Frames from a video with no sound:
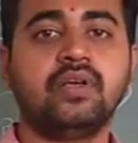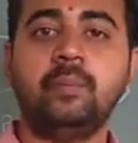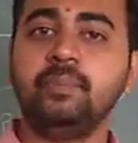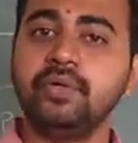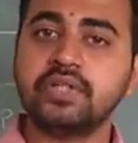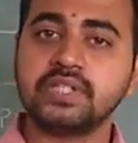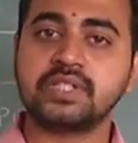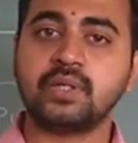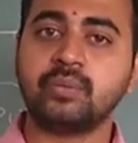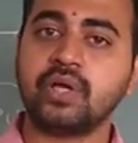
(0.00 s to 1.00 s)
Computer
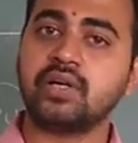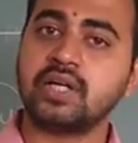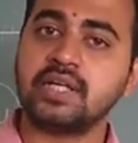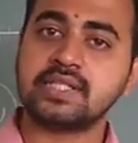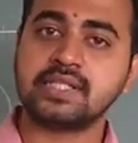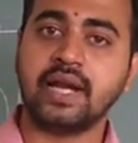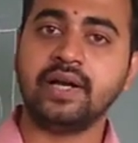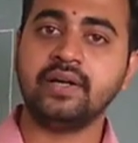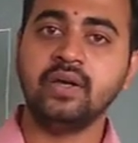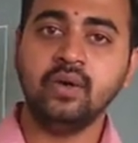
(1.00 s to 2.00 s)
system cannot
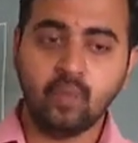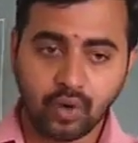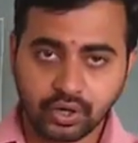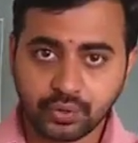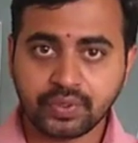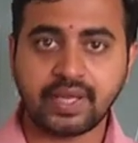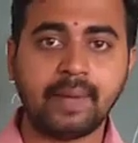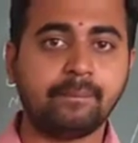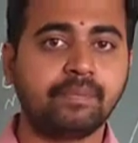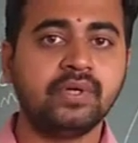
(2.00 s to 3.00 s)
understand what you
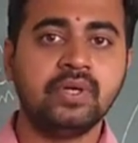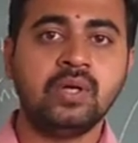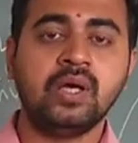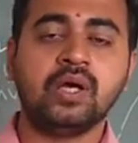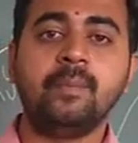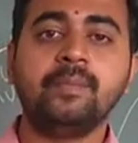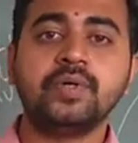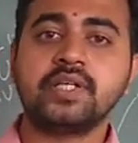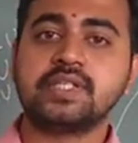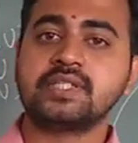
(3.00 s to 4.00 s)
type.
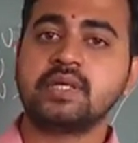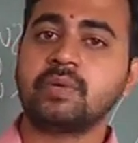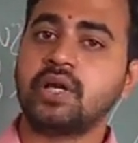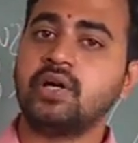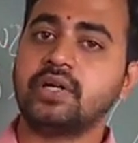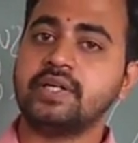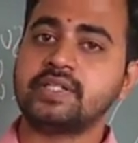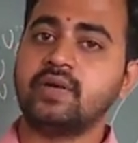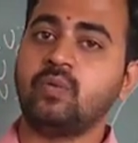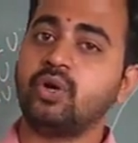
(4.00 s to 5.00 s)
Computer system cannot
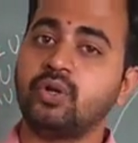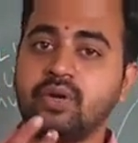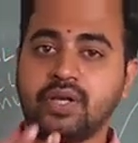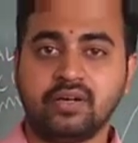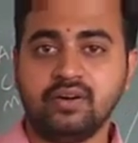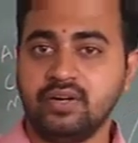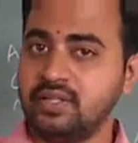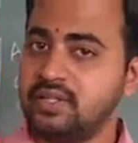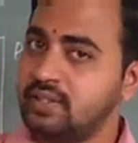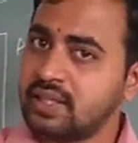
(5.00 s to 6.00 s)
understand what you
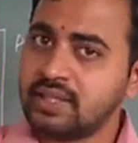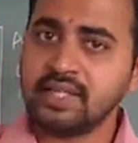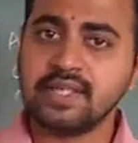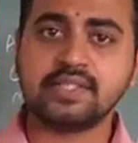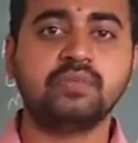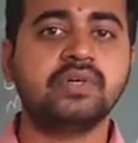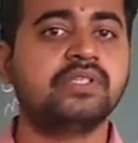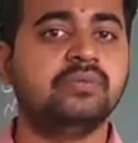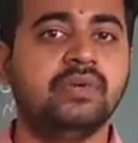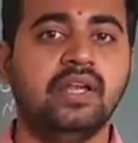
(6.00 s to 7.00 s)
record. Nothing is
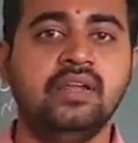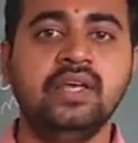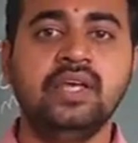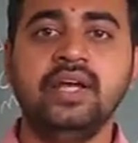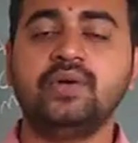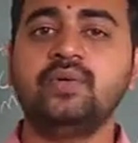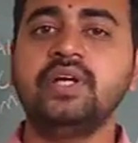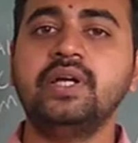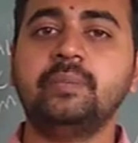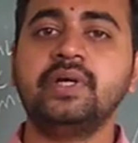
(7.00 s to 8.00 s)
possible. It
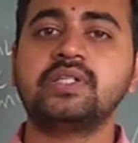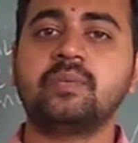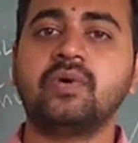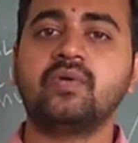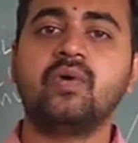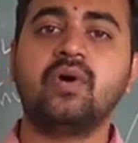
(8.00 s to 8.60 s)
only depends upon